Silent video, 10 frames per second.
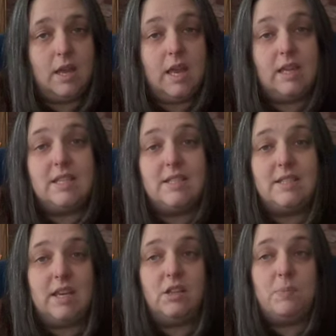
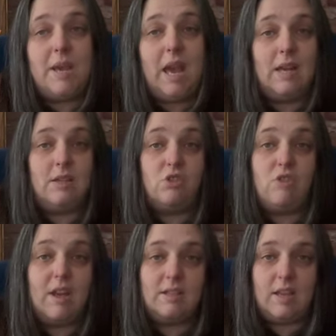concealed behind a
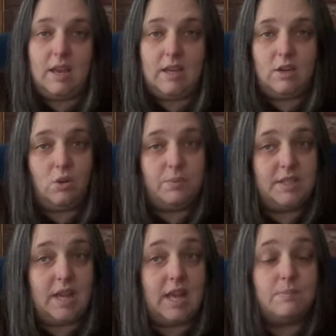dresser in an
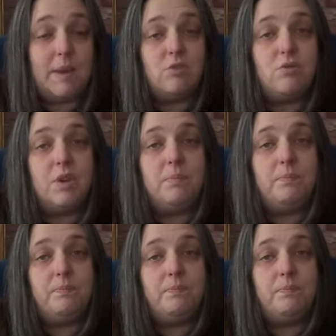upstairs bedroom.